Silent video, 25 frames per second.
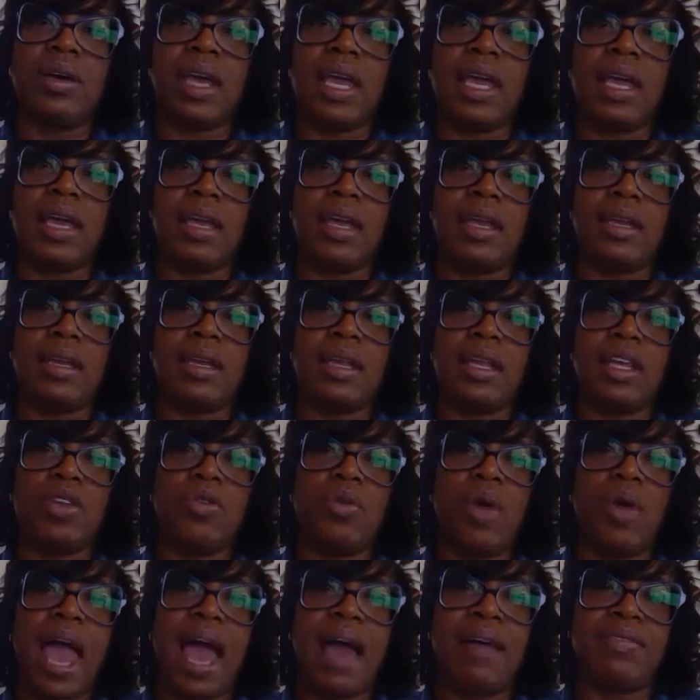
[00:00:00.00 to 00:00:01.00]
And you
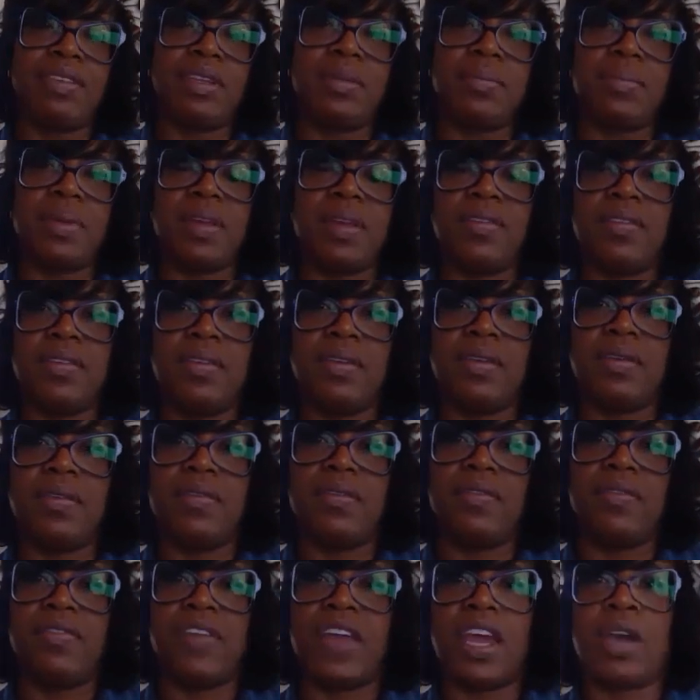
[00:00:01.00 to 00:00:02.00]
have to be
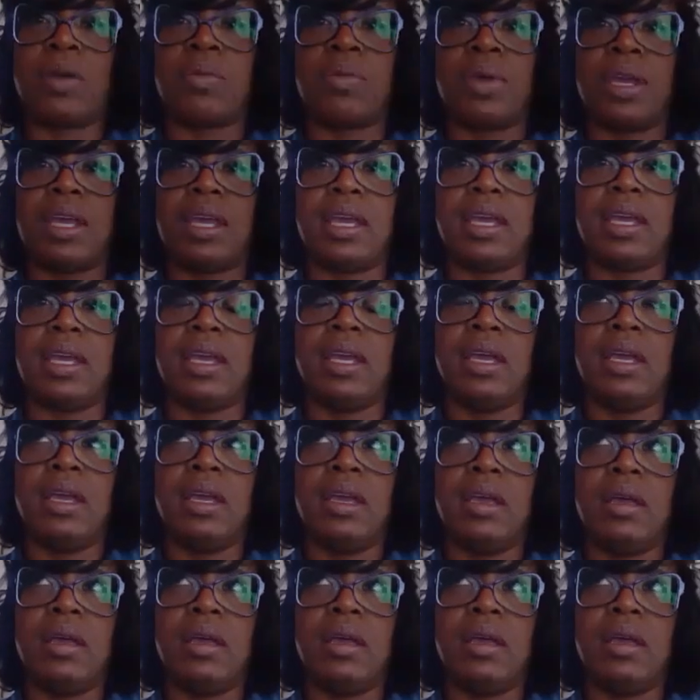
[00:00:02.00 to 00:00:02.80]
very